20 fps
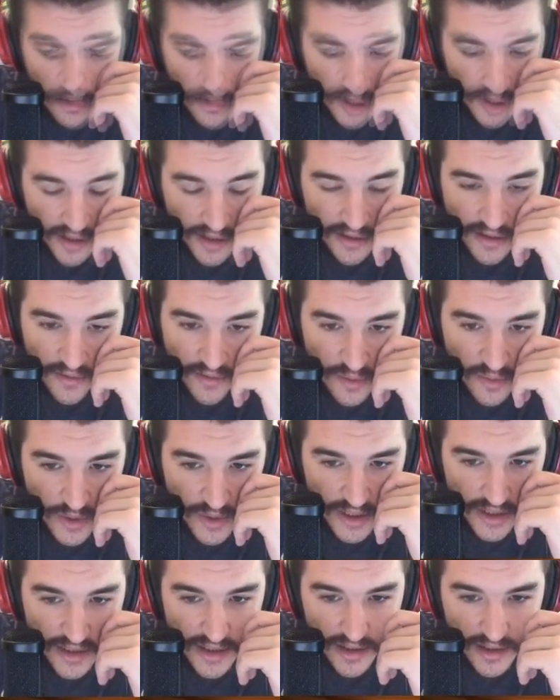I don't even
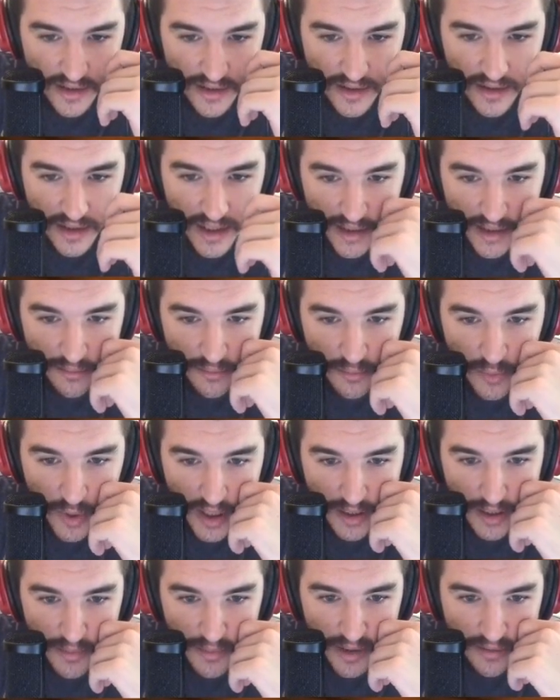want to, like,
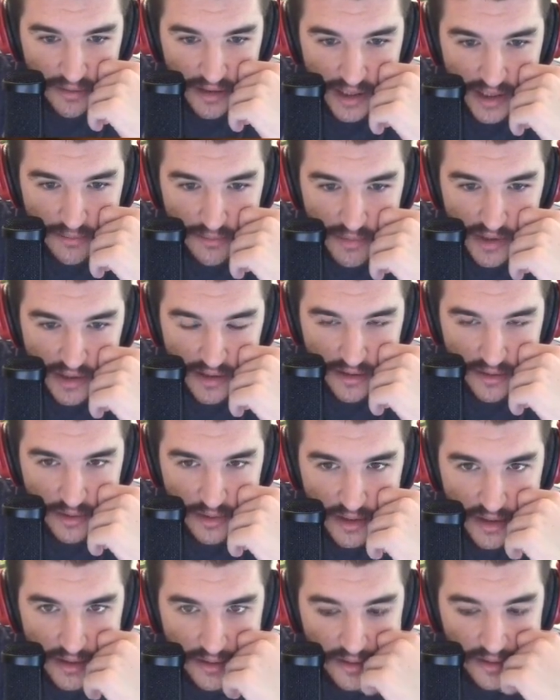proc my redemption, do
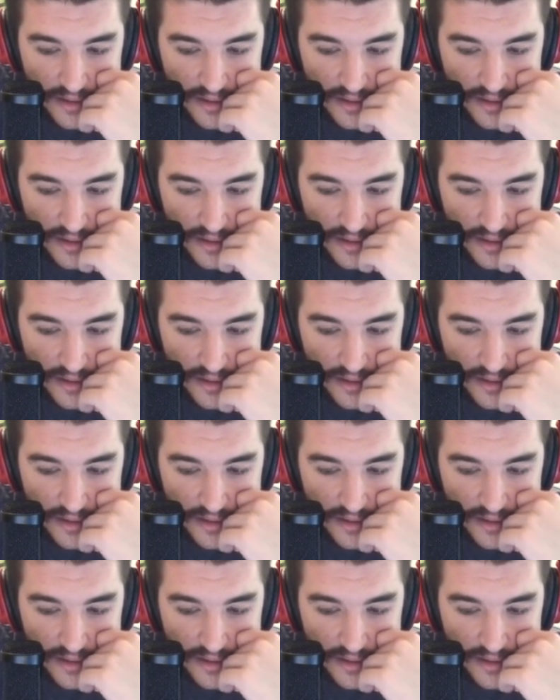I?